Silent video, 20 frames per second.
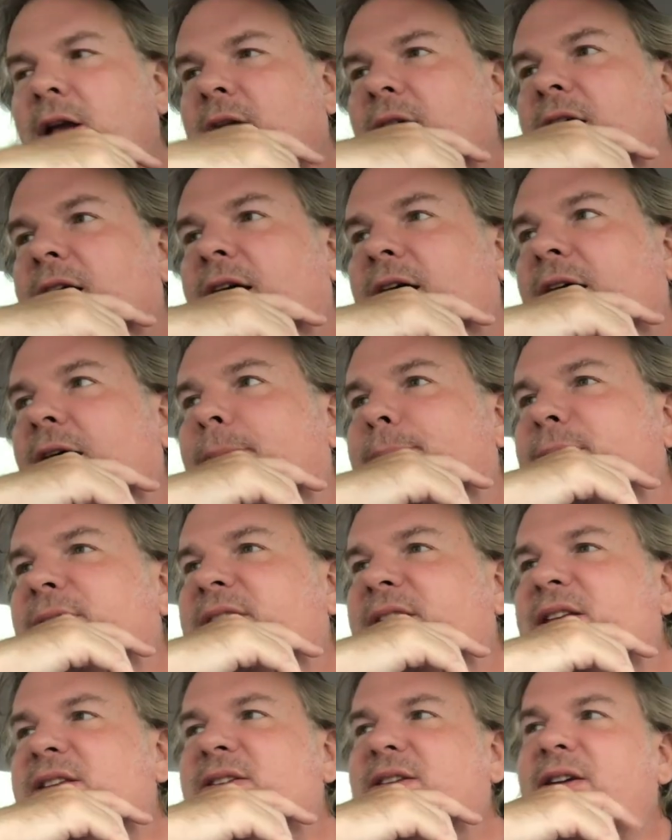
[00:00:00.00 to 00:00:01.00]
But
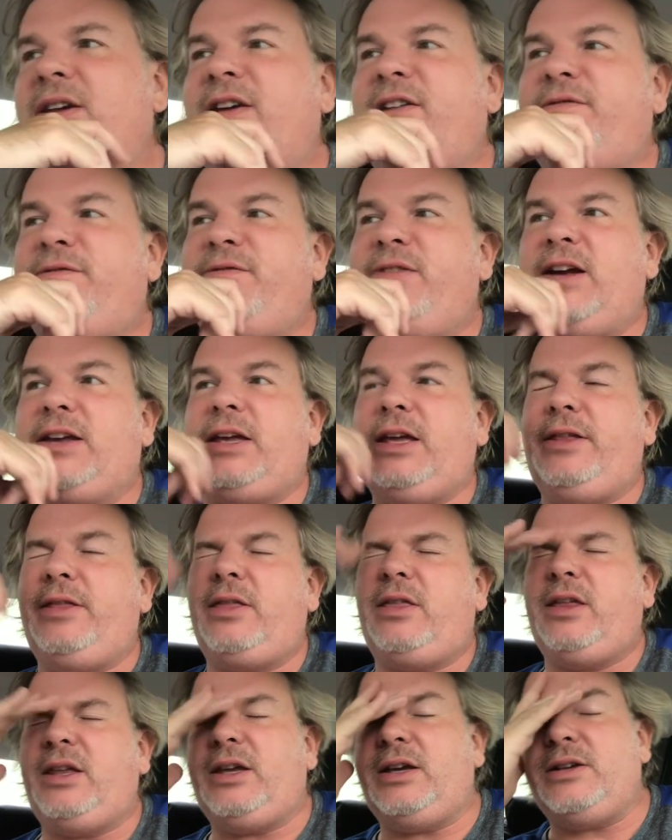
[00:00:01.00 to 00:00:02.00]
these fucking
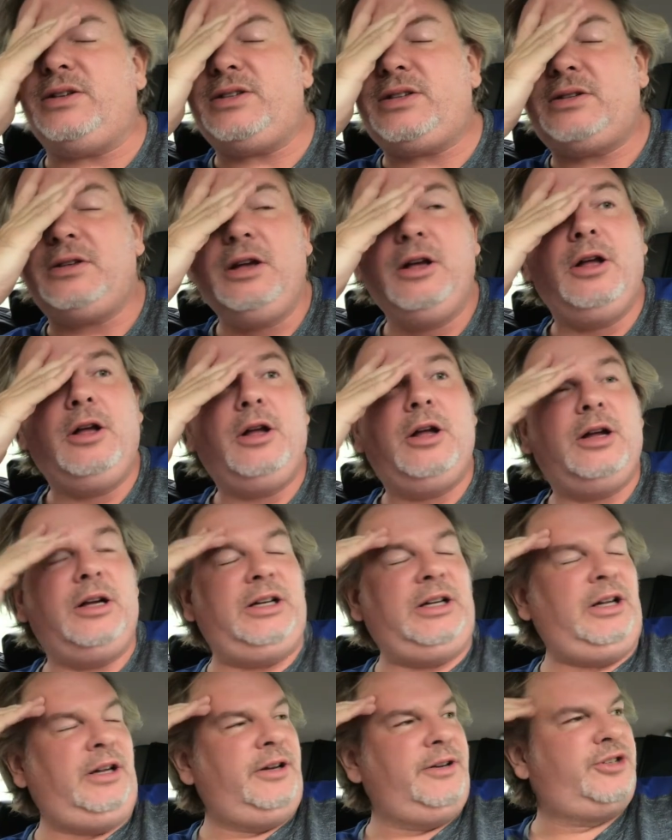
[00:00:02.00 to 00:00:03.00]
things,
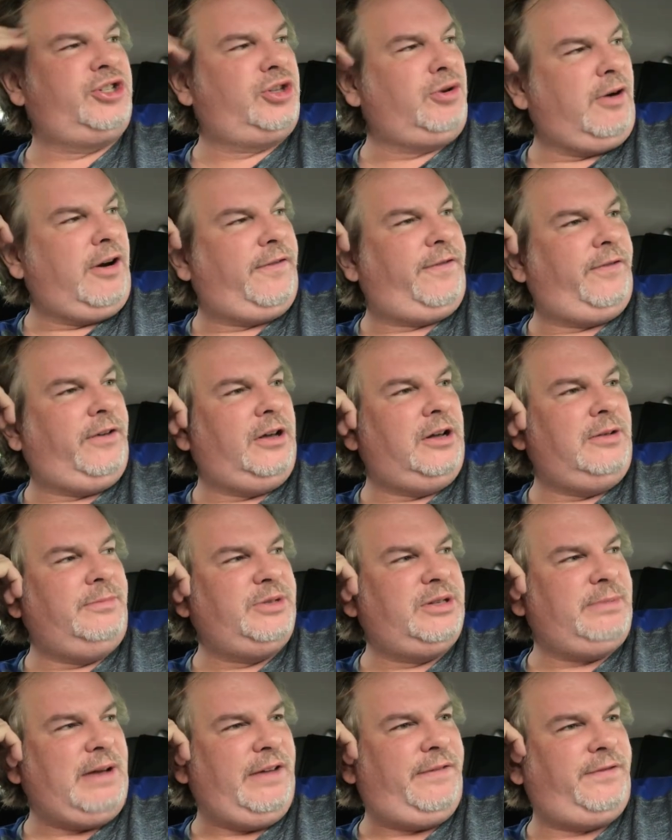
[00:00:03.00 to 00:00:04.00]
short
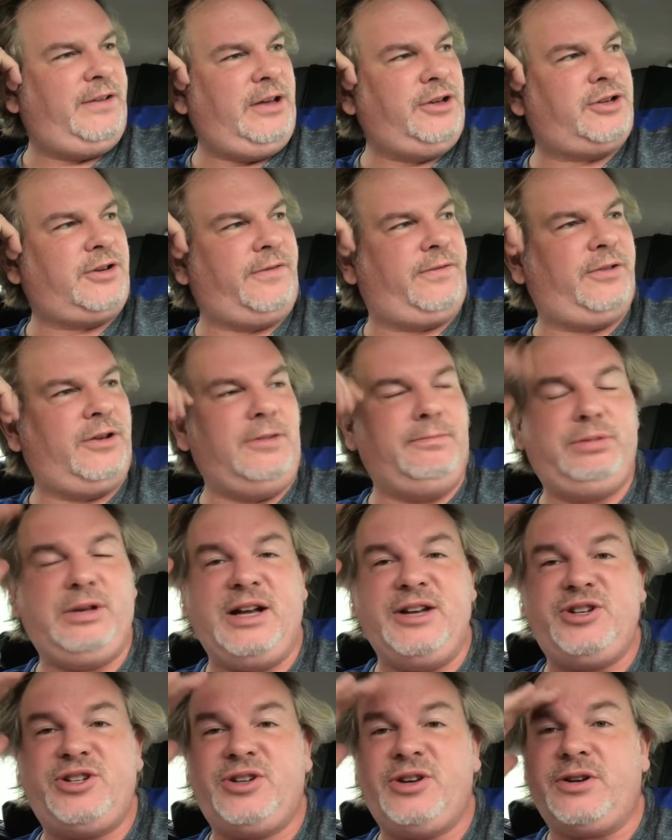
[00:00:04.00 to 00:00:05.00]
films, my feature film,
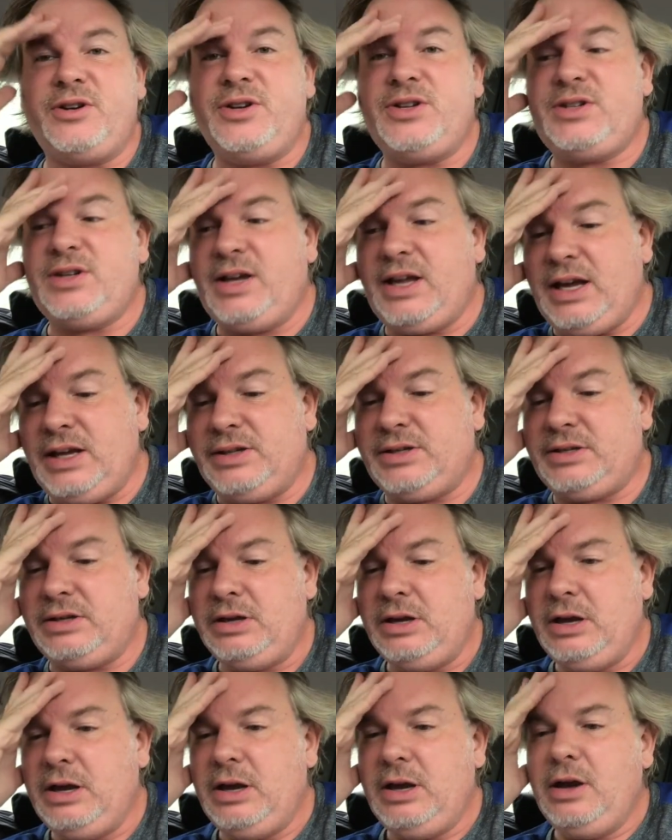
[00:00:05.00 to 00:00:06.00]
Blood Sugar Sedace,
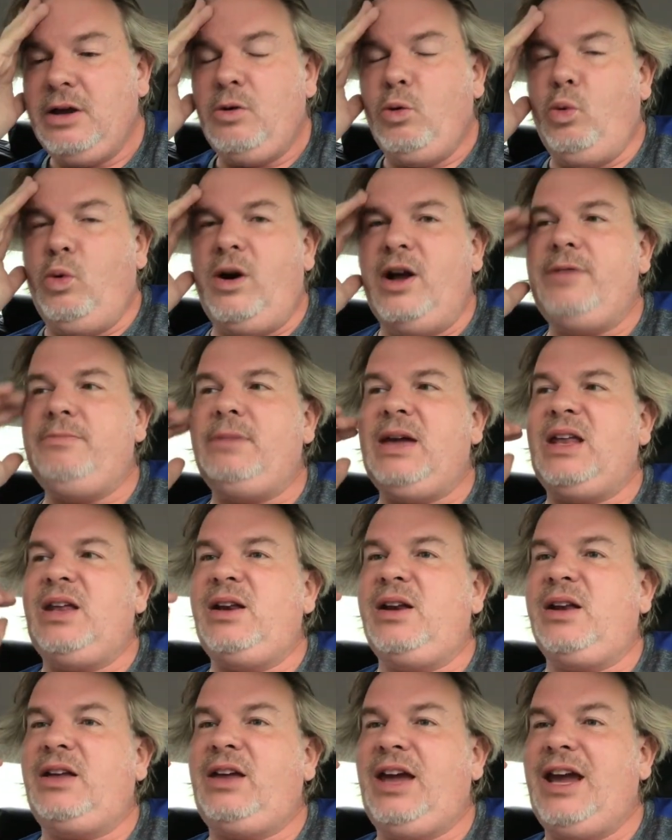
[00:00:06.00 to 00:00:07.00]
One Man
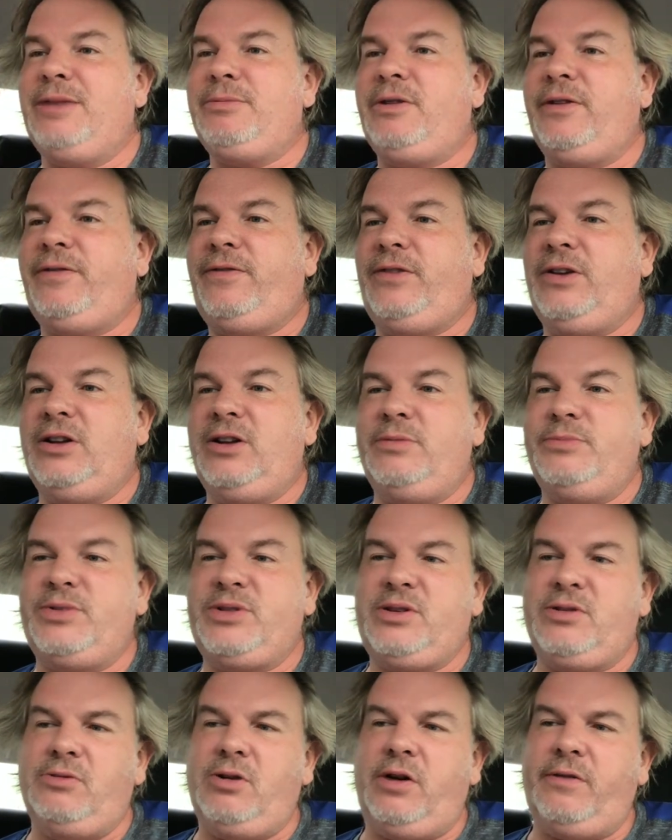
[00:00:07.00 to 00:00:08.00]
and a Camera Films,
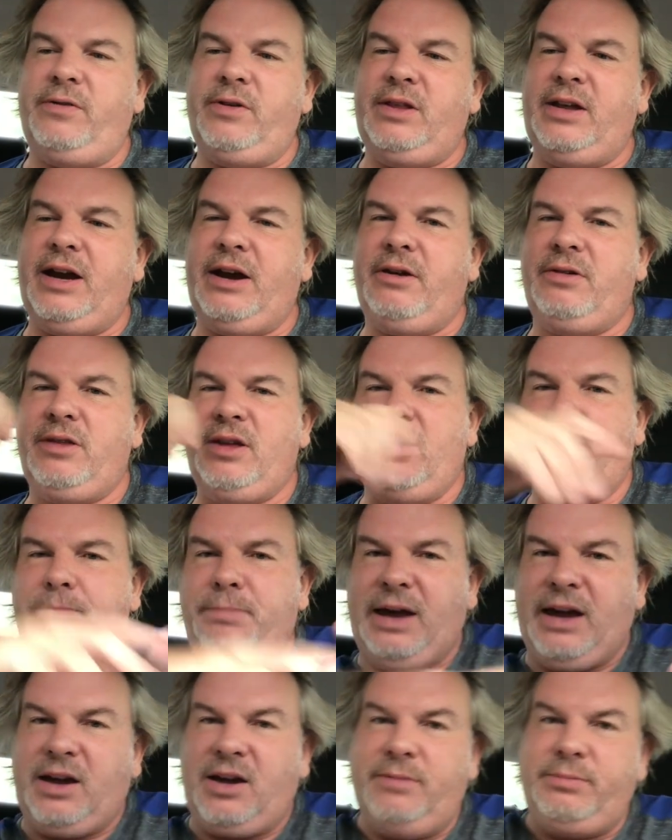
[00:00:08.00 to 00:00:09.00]
go over there. The
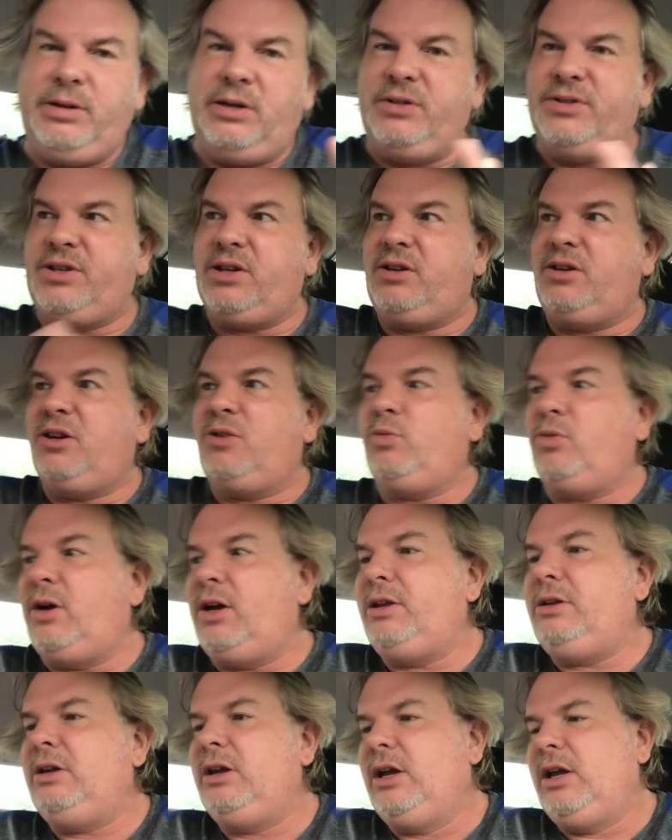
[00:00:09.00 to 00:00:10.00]
Impeccable is a good
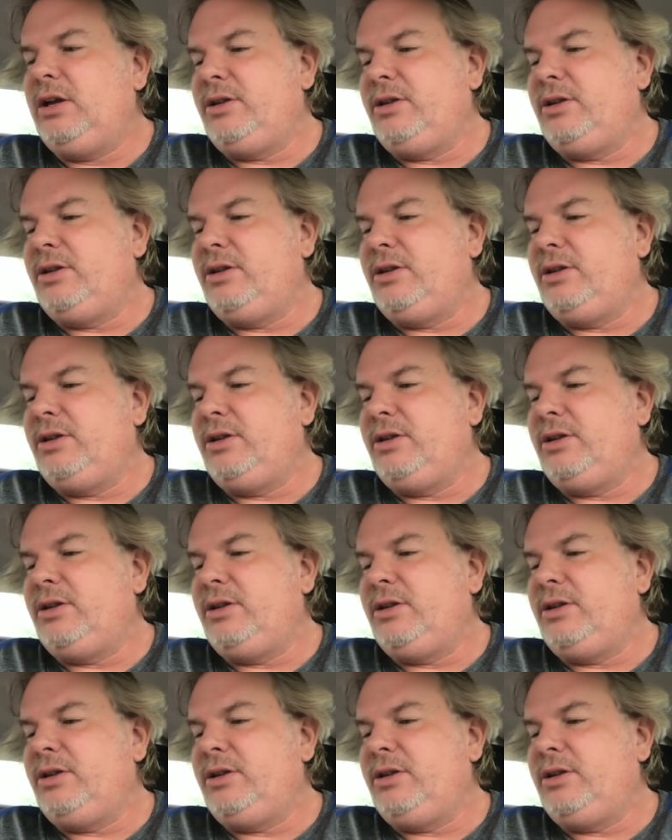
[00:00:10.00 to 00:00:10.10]
one.